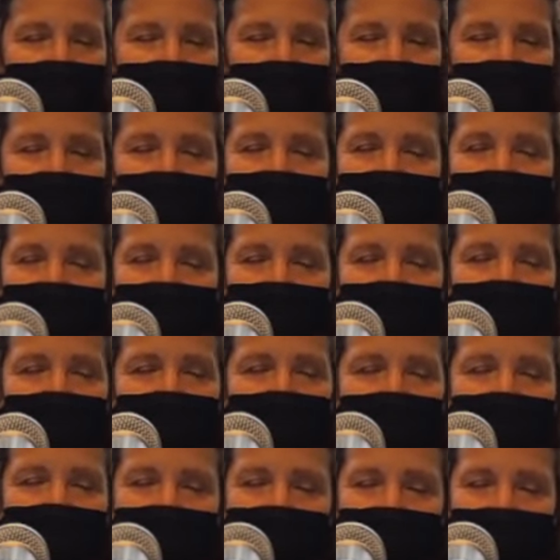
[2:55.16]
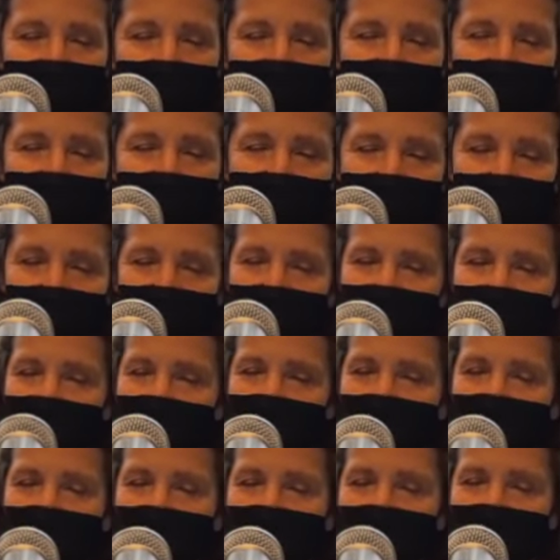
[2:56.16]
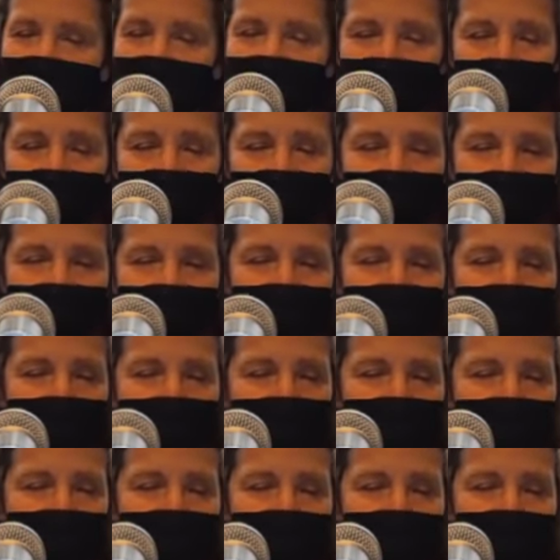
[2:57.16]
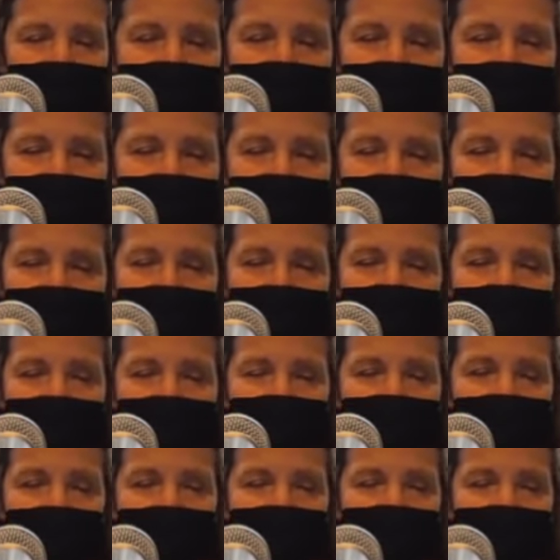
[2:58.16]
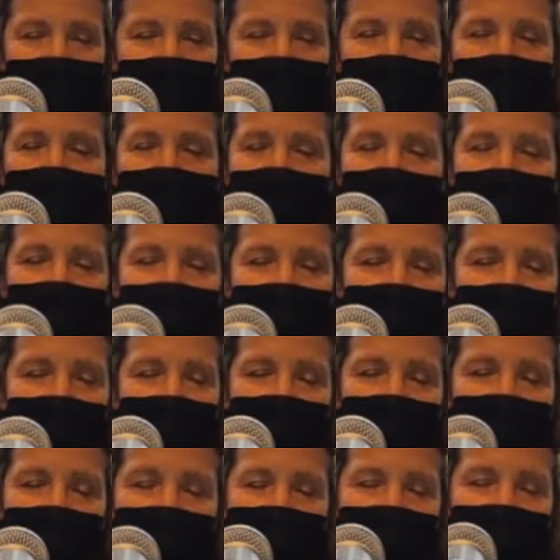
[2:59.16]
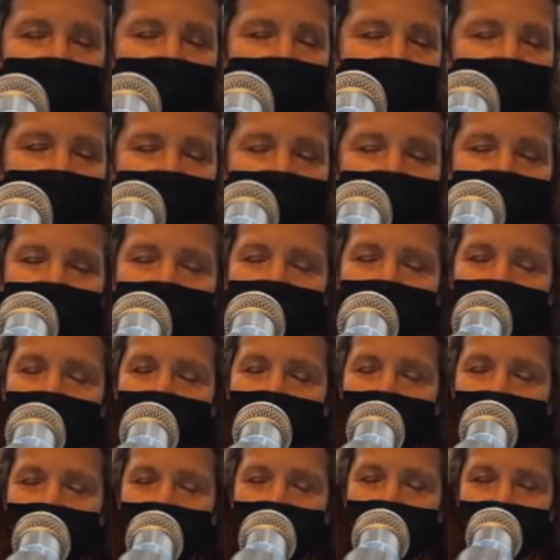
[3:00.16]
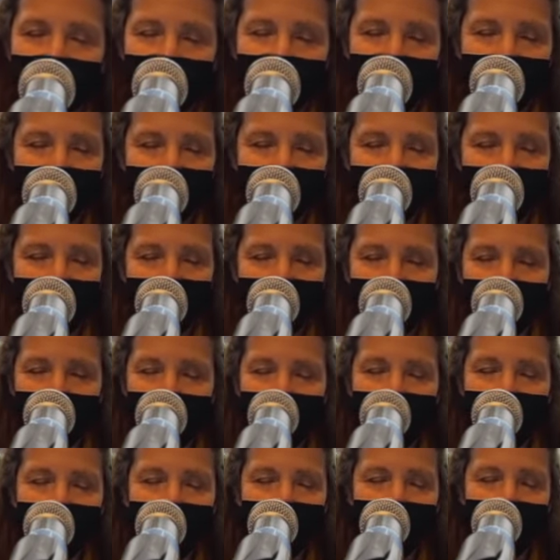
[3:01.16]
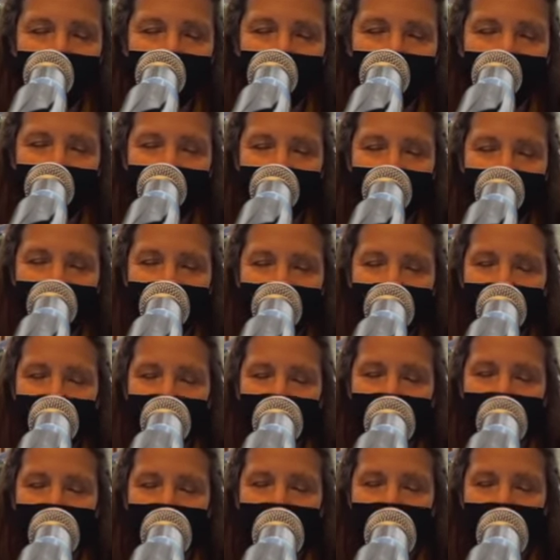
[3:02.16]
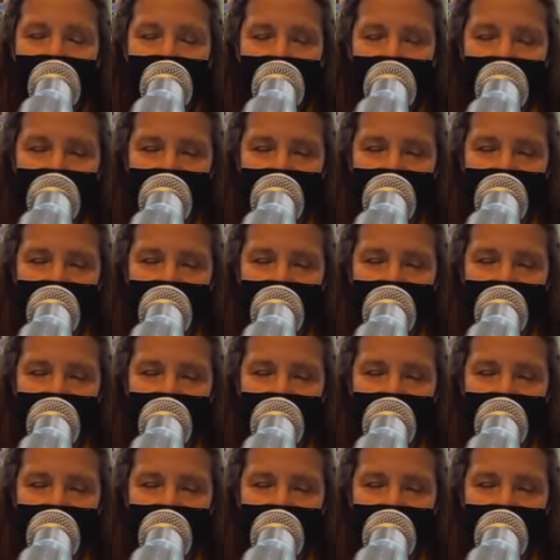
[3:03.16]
and through you and in you and with you, we together shall renew the face of the earth.